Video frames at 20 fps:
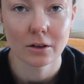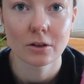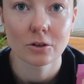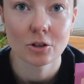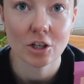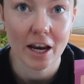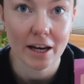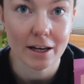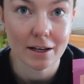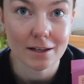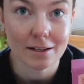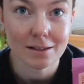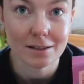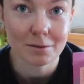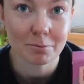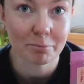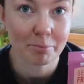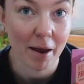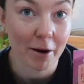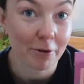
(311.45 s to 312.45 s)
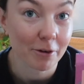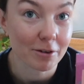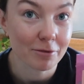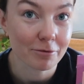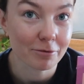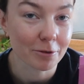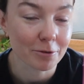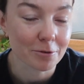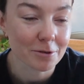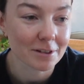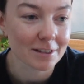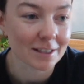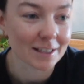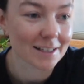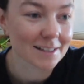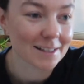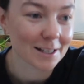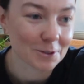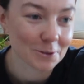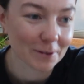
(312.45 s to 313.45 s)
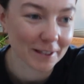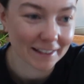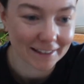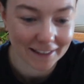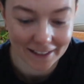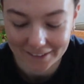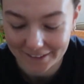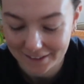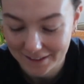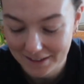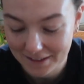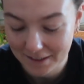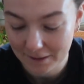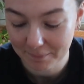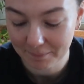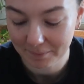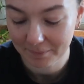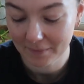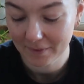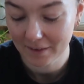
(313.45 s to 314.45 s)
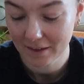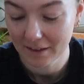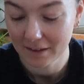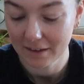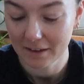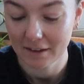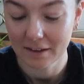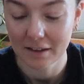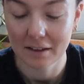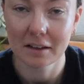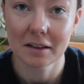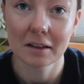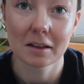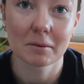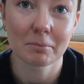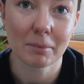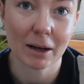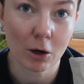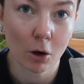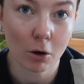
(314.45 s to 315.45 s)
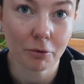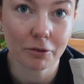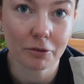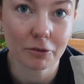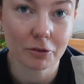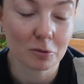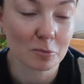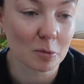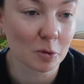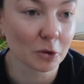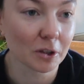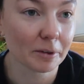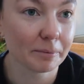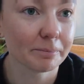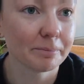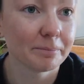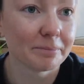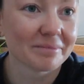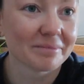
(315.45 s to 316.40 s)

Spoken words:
Jay's berry fruits tea, because that's what he likes. My coffee for the morning.